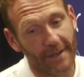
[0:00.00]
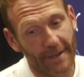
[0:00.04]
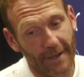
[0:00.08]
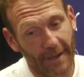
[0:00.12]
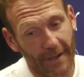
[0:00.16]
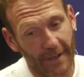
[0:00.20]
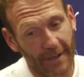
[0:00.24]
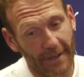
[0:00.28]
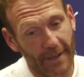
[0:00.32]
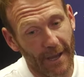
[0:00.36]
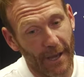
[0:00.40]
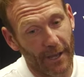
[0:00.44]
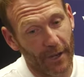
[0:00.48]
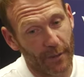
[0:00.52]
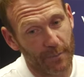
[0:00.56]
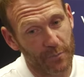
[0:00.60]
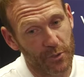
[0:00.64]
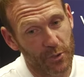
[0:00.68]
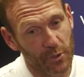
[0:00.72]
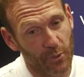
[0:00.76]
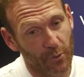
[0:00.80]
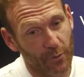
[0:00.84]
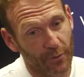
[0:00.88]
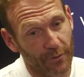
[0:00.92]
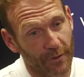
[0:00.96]
And I'm
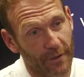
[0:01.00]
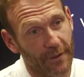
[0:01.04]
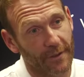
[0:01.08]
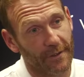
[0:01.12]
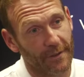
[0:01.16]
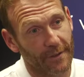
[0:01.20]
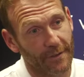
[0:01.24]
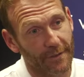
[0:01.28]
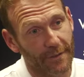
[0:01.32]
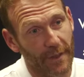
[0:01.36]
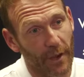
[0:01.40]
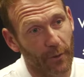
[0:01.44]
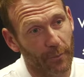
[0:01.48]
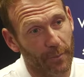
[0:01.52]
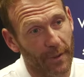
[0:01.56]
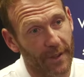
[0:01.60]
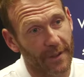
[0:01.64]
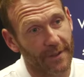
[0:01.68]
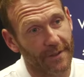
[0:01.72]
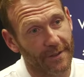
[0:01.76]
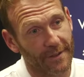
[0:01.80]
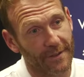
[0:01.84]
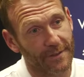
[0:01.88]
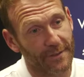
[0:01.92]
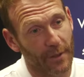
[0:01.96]
sure that they'll
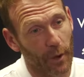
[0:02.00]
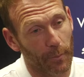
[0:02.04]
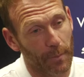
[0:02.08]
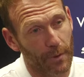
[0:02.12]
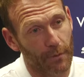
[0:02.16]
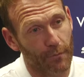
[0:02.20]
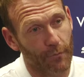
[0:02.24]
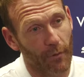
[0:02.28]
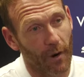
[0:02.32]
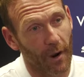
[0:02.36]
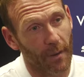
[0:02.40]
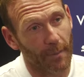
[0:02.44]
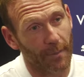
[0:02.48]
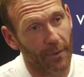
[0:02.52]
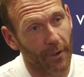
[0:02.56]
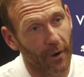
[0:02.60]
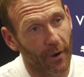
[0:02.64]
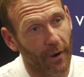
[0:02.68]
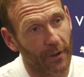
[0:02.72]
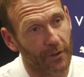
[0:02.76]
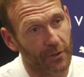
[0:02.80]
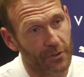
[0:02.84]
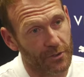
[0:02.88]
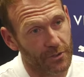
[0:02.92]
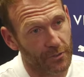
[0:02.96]
be right
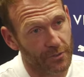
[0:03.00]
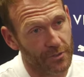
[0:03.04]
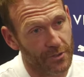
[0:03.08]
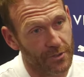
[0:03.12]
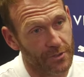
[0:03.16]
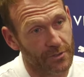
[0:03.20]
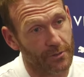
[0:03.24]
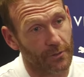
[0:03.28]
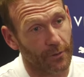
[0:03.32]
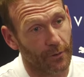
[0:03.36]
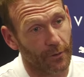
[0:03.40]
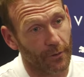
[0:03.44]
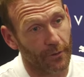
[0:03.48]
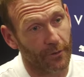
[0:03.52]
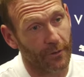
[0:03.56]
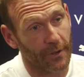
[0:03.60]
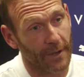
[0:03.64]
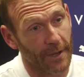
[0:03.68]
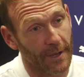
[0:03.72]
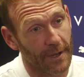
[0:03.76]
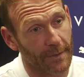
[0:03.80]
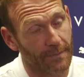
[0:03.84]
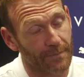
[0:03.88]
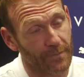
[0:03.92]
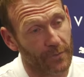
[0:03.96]
behind us
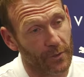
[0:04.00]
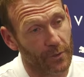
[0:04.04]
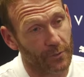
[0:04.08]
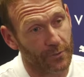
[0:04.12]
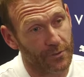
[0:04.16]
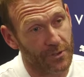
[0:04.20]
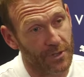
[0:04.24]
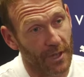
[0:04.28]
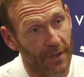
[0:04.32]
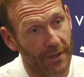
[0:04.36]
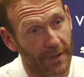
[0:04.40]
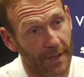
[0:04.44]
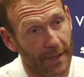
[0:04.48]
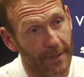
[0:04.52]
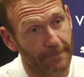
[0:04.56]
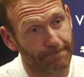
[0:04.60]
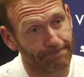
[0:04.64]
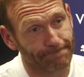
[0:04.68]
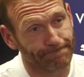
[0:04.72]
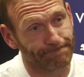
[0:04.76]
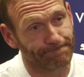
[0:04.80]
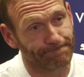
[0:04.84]
on Sunday.